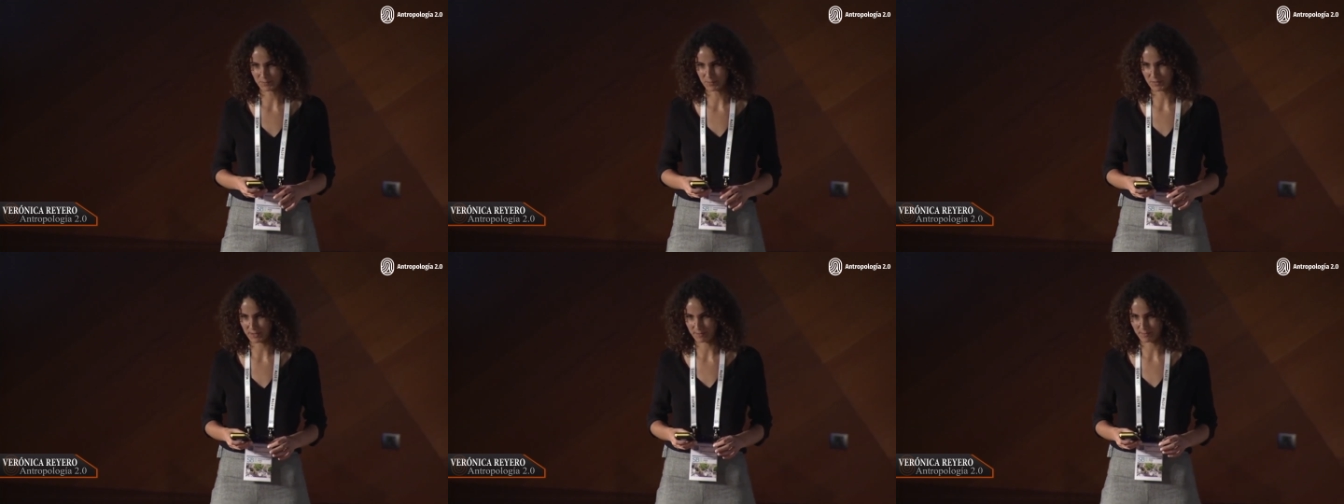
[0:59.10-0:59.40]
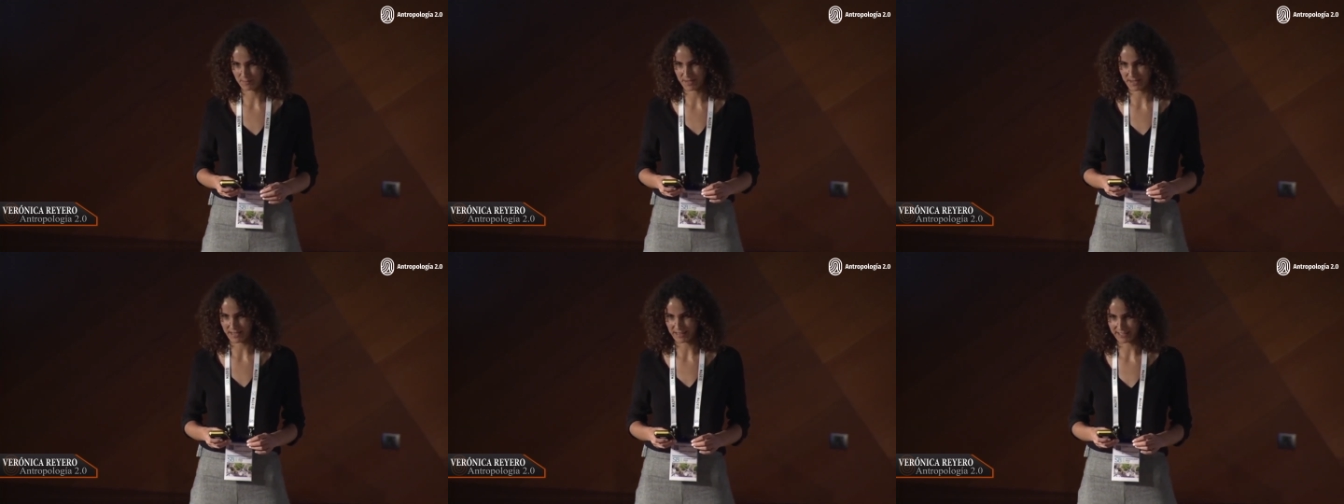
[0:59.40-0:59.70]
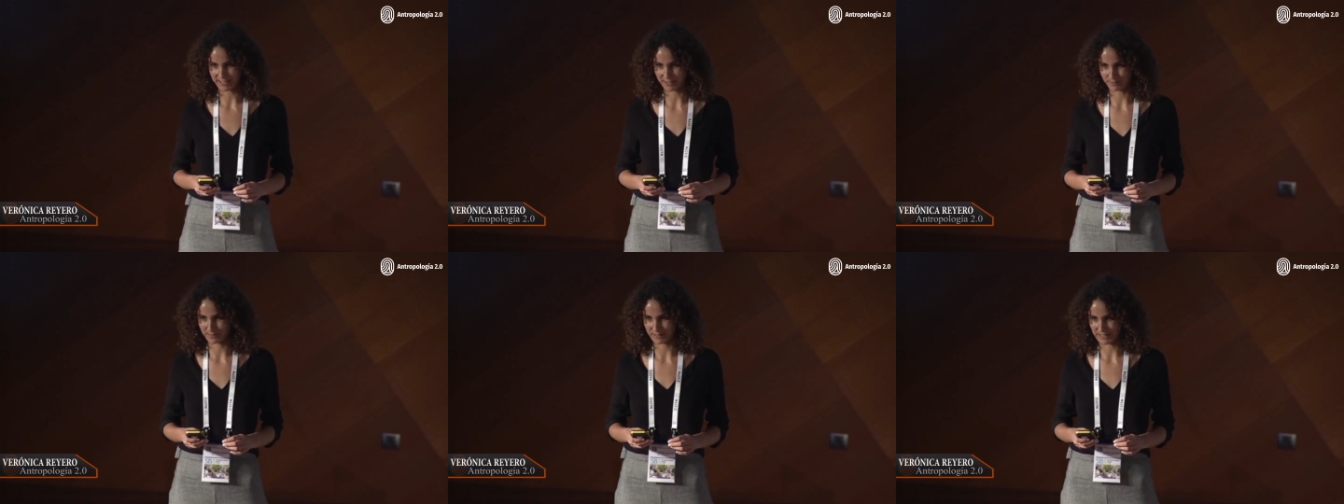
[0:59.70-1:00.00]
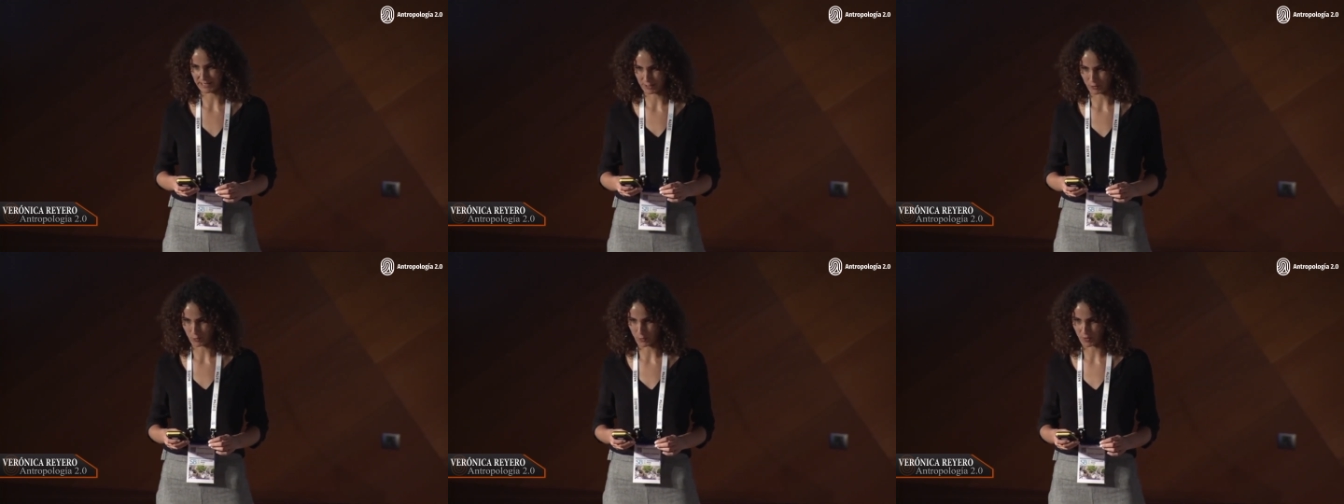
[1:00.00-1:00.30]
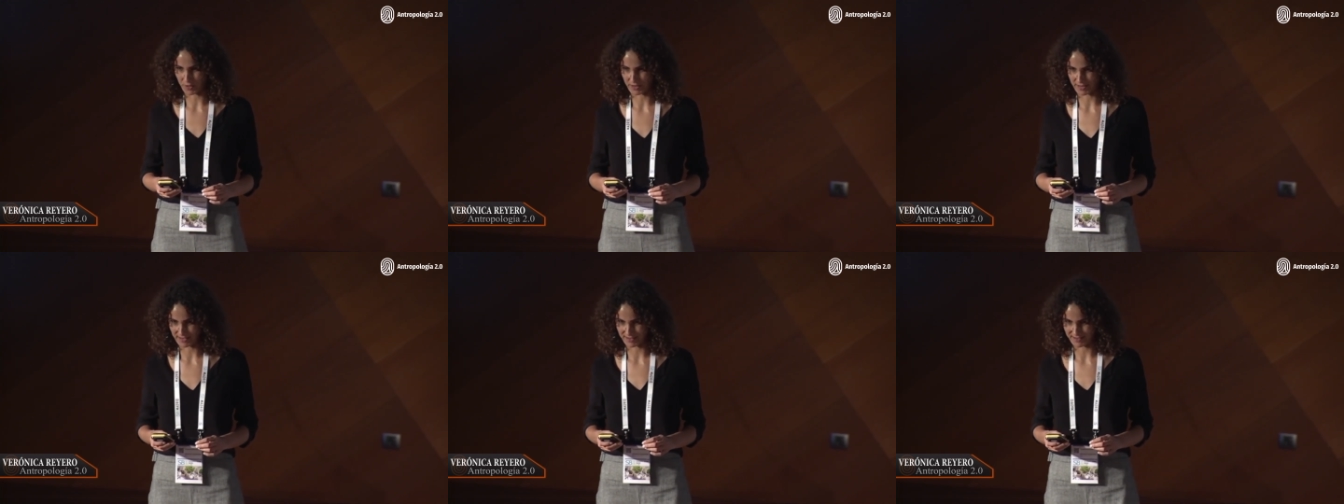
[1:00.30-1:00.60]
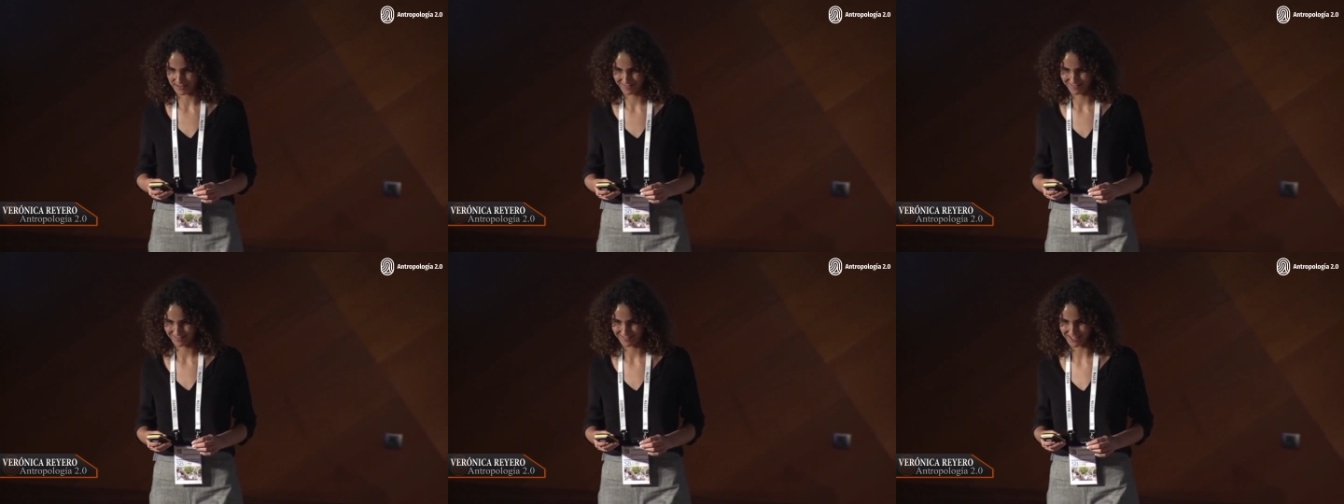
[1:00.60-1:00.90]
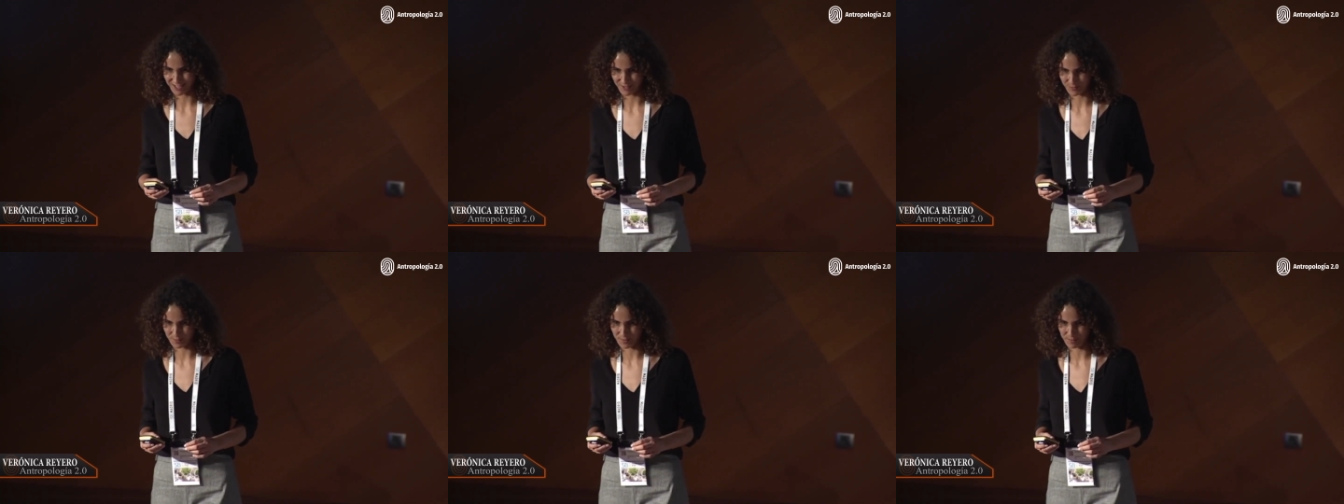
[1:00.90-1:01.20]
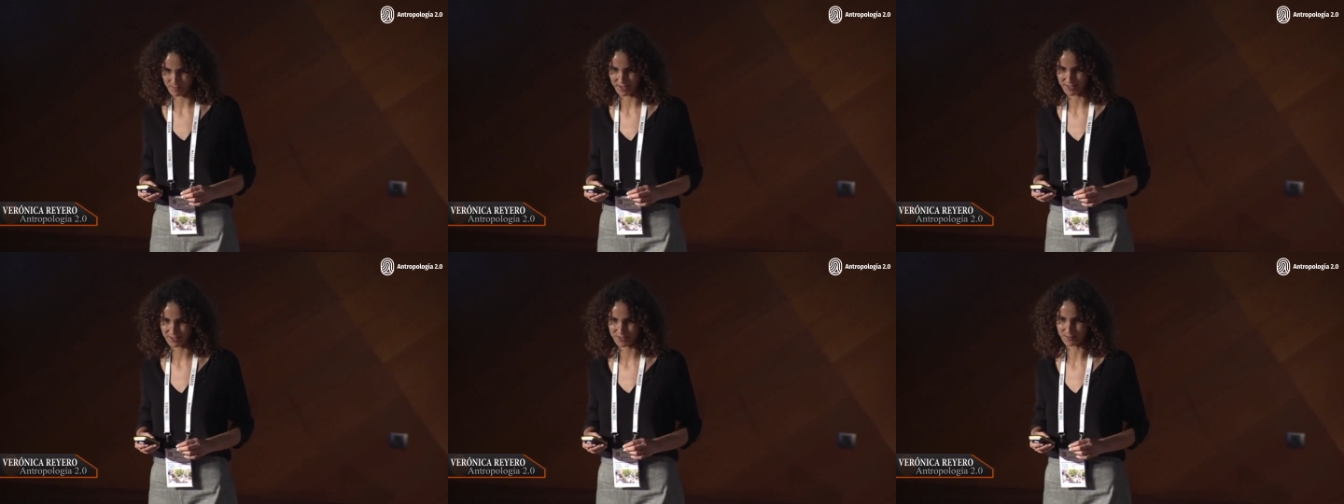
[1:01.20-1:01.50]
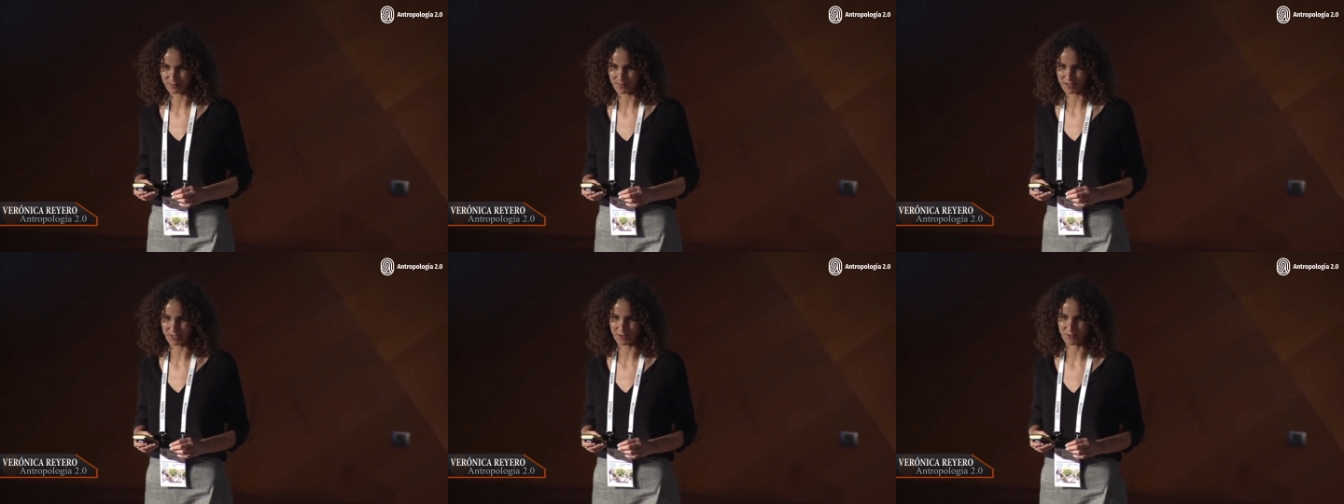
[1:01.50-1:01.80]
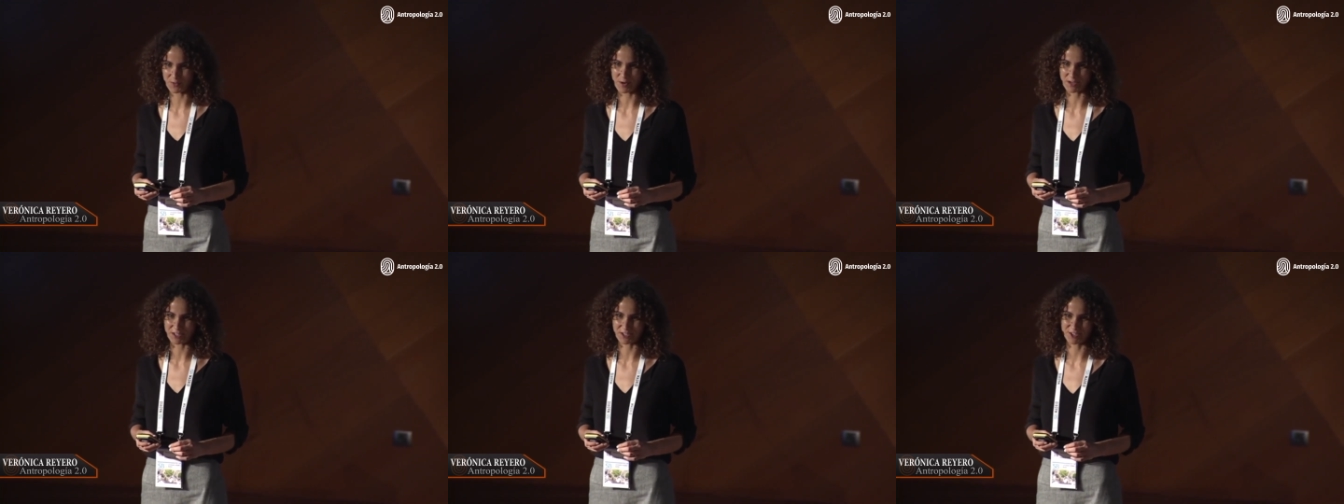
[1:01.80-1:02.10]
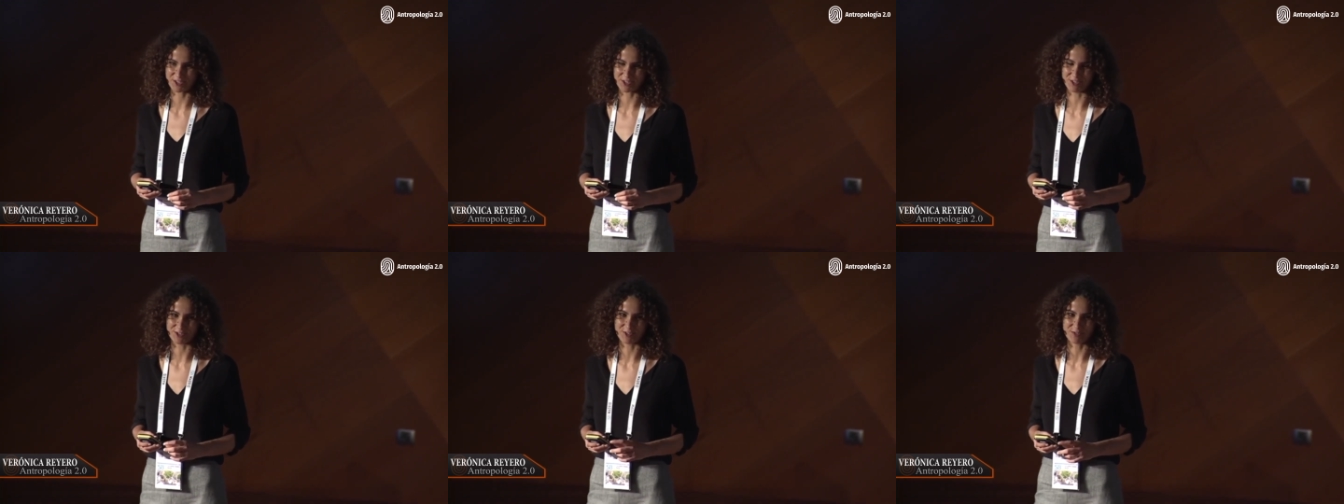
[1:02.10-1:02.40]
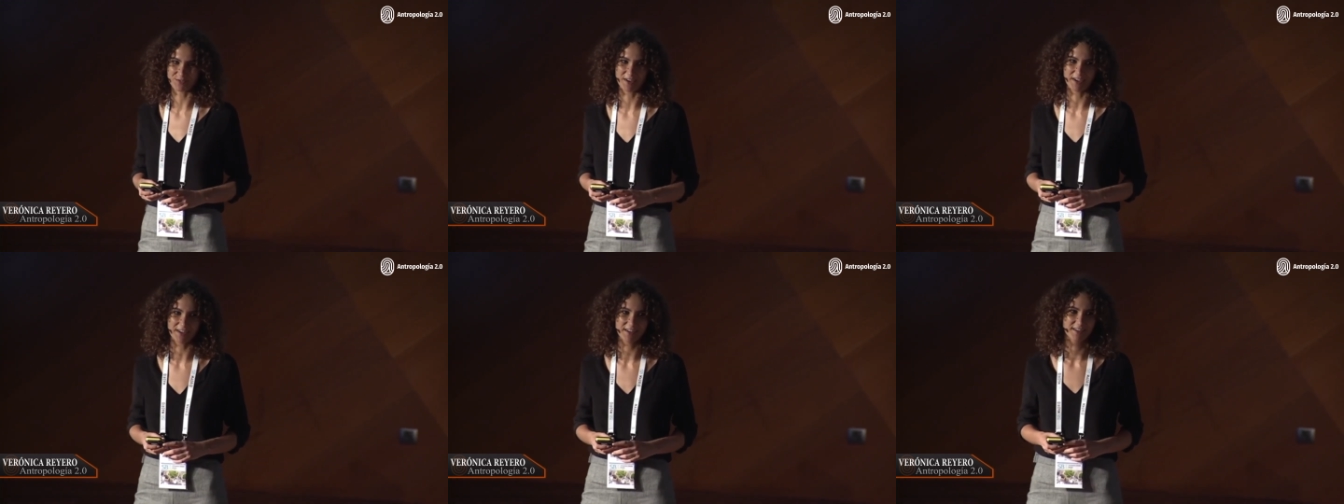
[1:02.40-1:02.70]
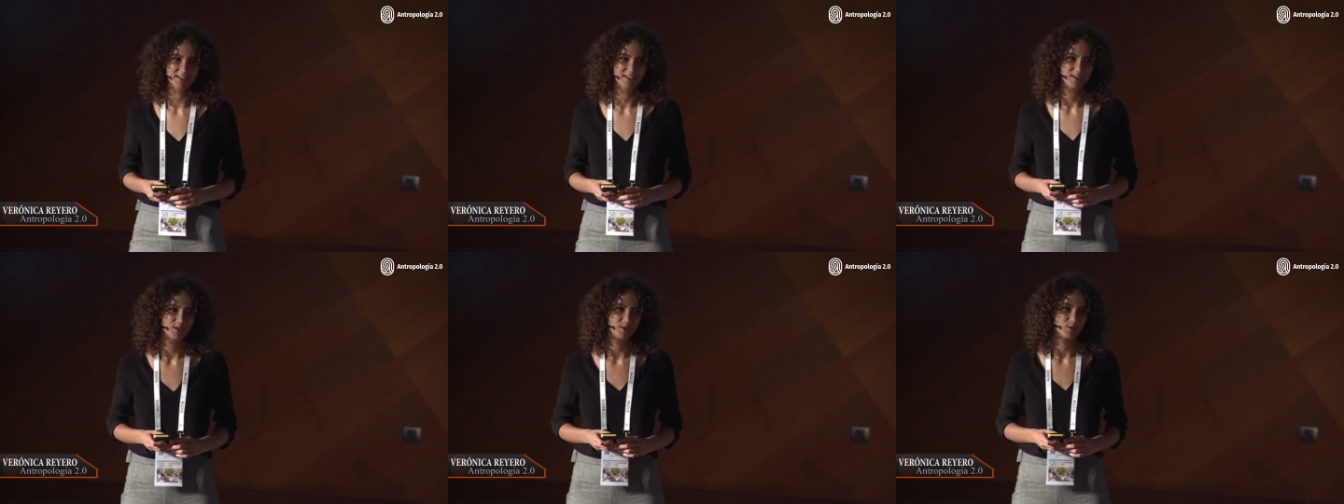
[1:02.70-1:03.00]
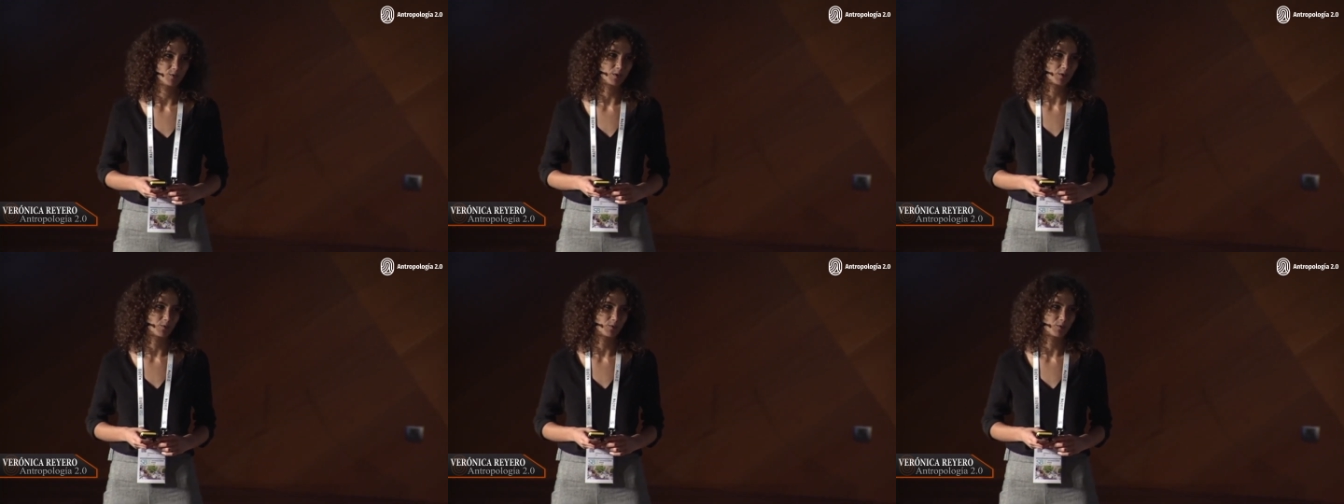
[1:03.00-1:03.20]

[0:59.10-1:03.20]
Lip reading: we can be a little bit annoying because we make so many questions, right? We